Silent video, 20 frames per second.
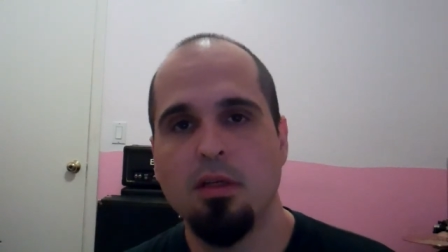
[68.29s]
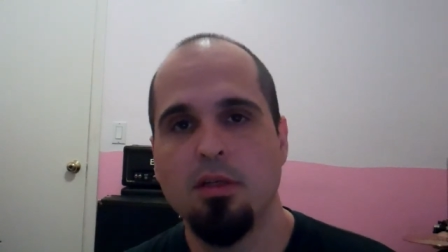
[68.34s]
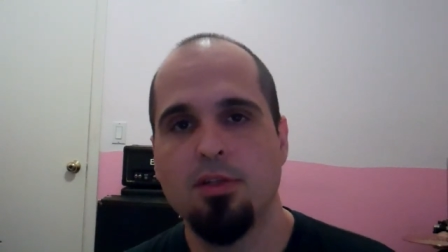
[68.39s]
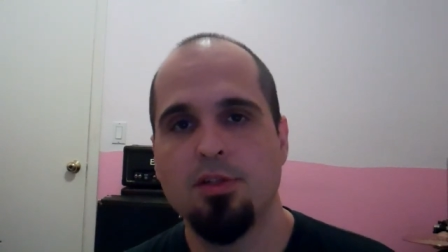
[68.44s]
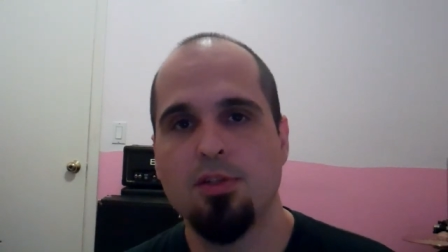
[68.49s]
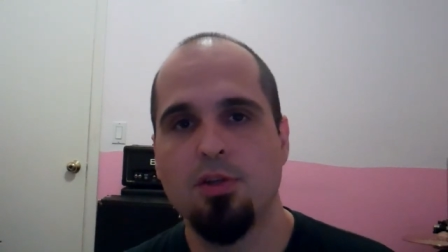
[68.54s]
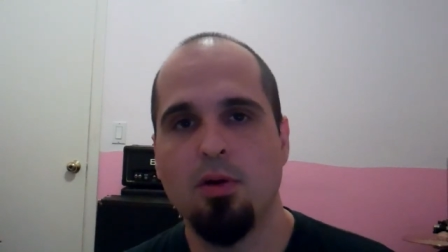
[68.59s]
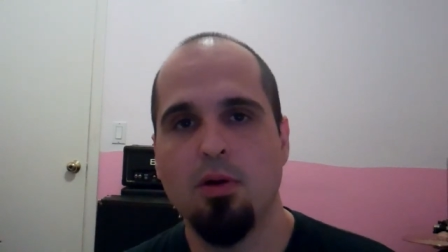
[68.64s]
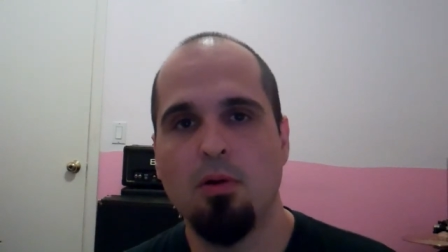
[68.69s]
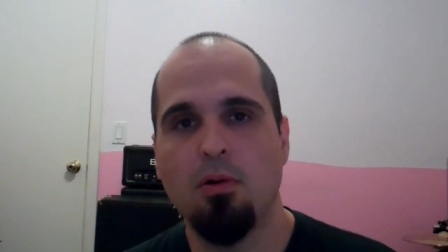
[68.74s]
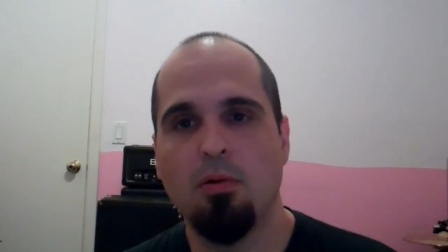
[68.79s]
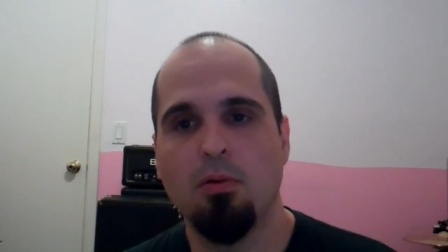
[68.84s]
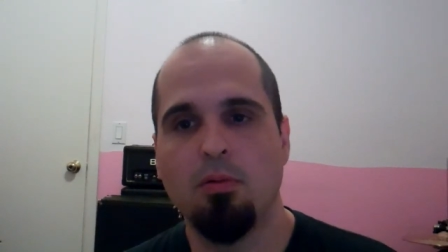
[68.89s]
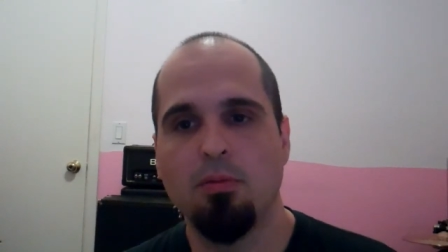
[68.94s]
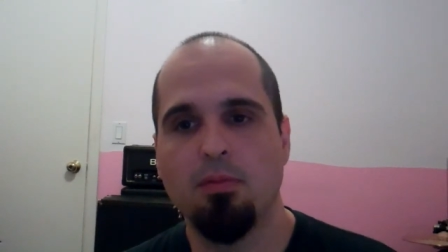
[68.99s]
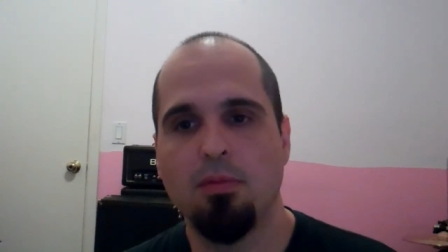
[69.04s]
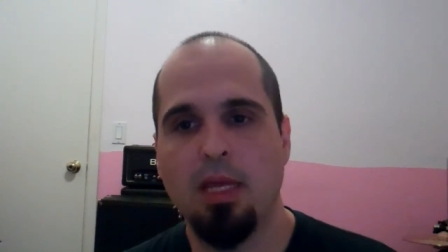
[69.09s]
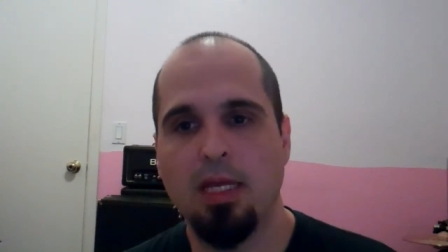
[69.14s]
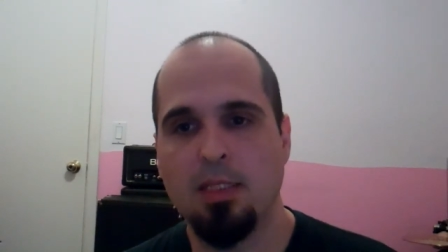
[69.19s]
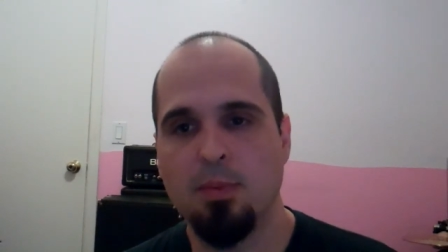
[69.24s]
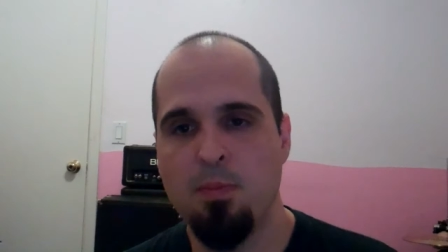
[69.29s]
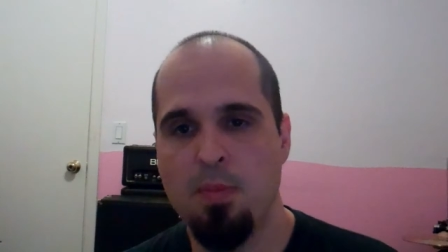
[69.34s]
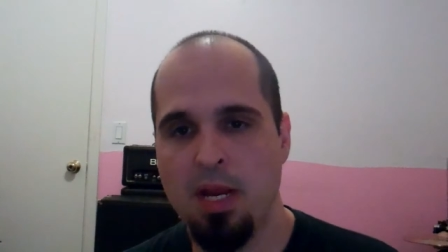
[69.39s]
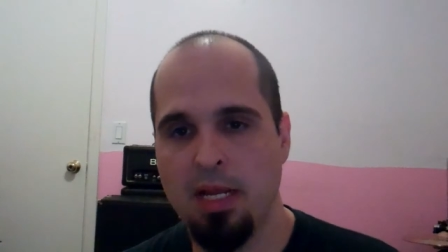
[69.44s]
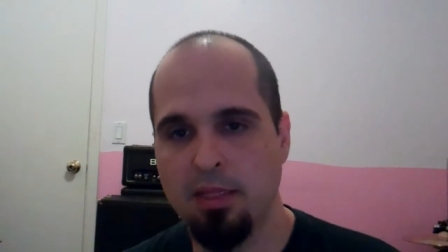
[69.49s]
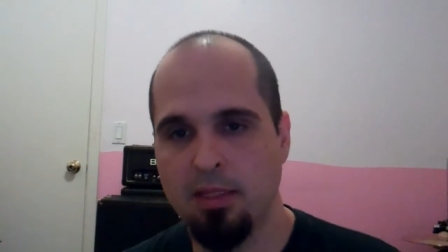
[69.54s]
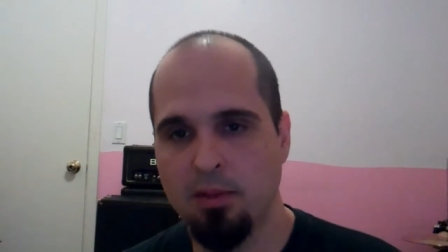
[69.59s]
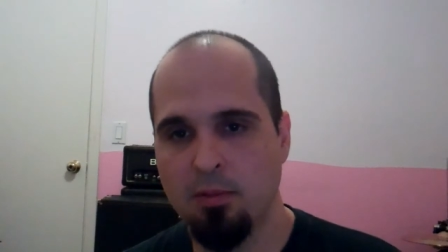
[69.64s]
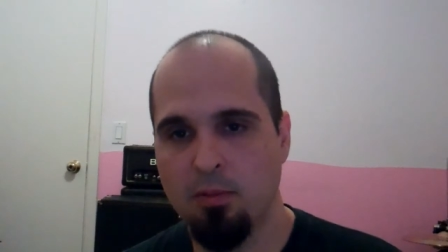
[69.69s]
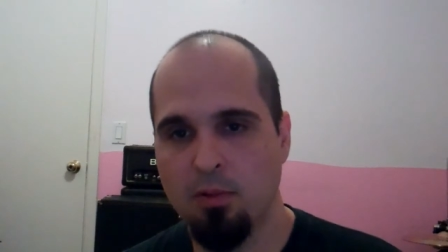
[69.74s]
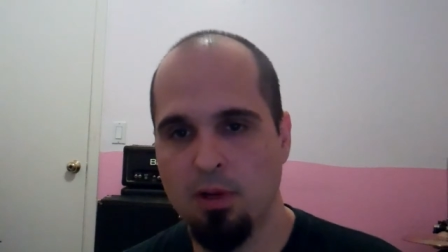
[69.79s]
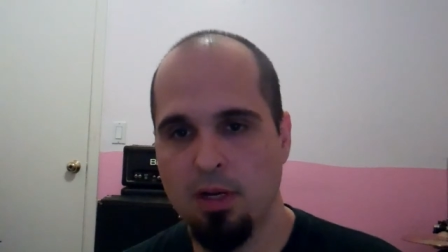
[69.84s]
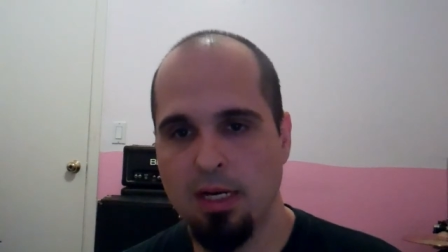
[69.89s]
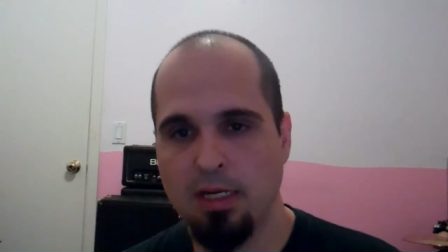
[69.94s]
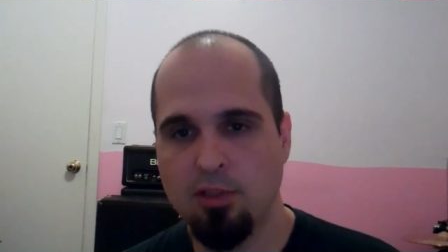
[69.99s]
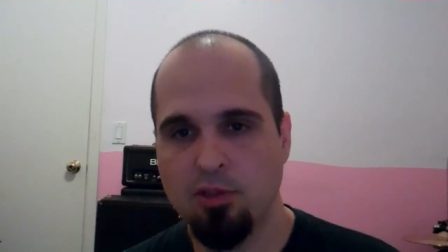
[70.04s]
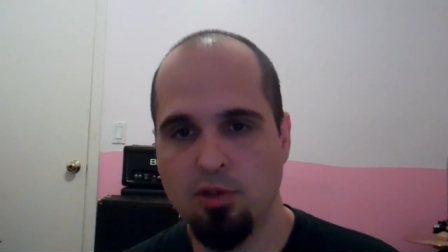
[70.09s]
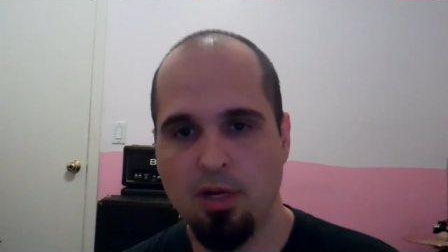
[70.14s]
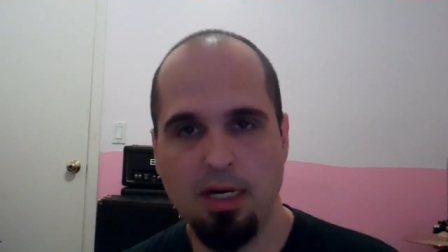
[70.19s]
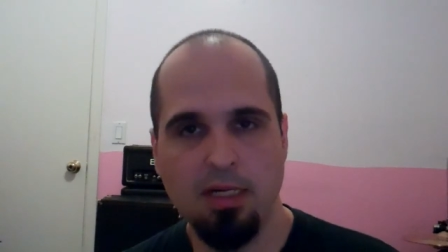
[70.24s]
So that's mainly what
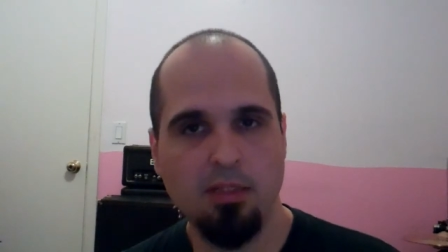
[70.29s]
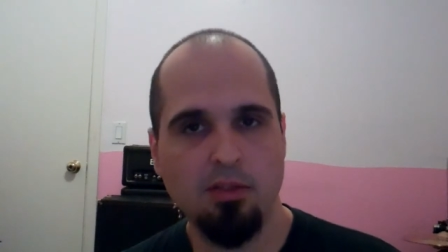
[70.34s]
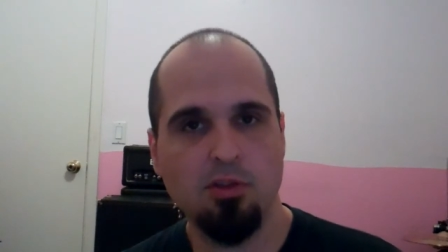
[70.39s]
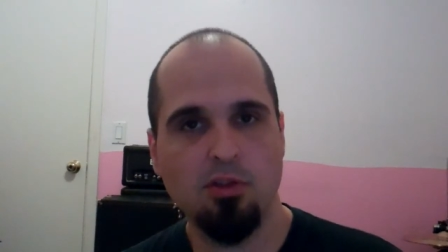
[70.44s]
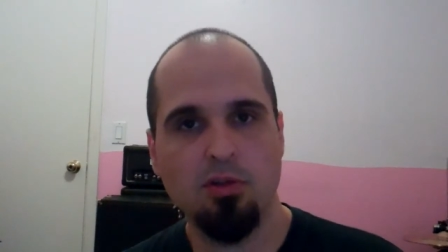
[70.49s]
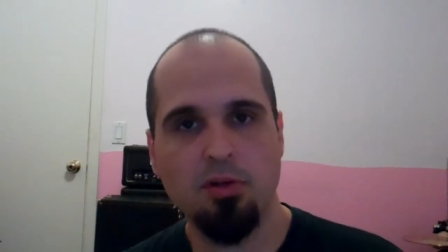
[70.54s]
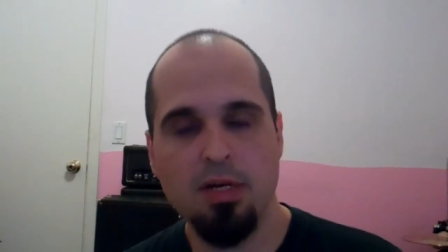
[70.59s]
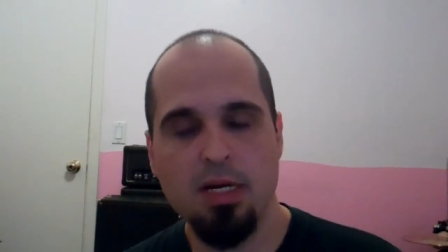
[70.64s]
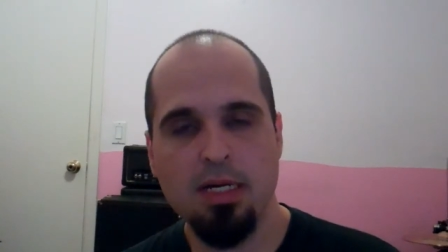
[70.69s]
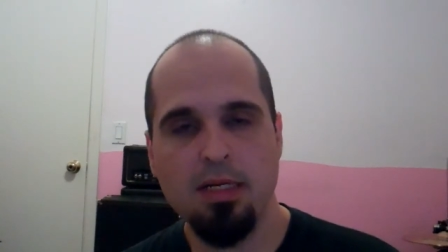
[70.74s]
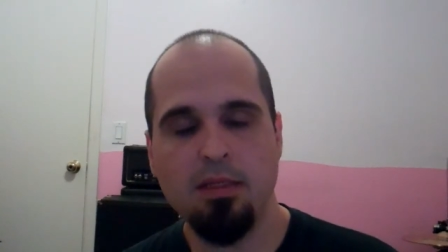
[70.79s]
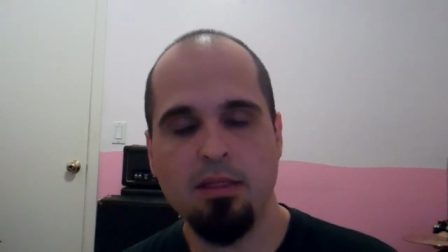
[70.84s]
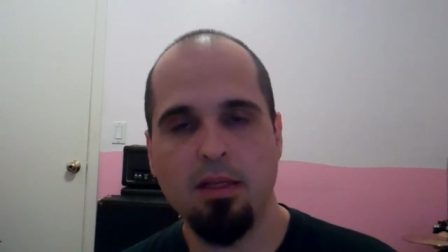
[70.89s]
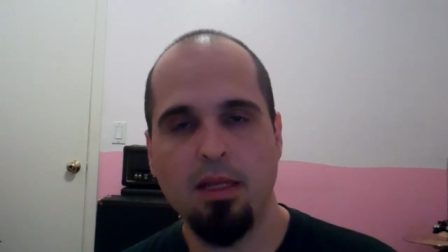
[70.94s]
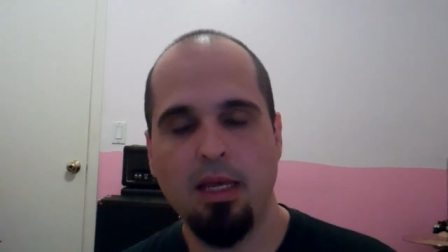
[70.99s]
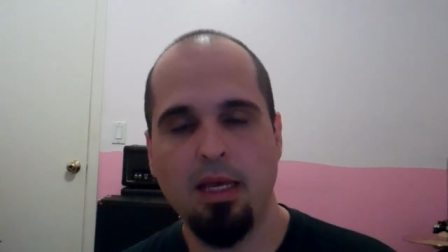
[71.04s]
I tried to treat.